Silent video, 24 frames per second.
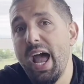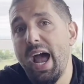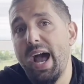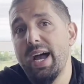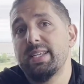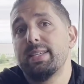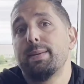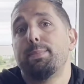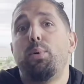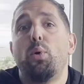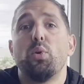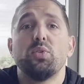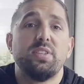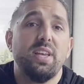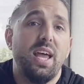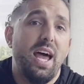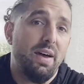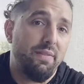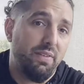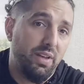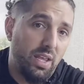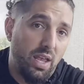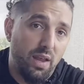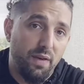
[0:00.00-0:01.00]
as opposed to
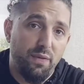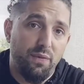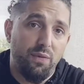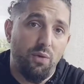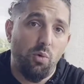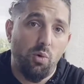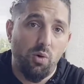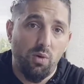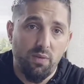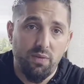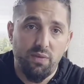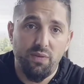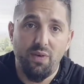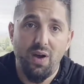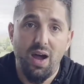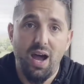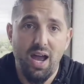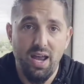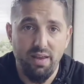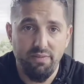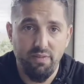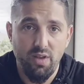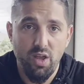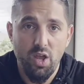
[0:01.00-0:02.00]
having like four or
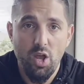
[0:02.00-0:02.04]
five.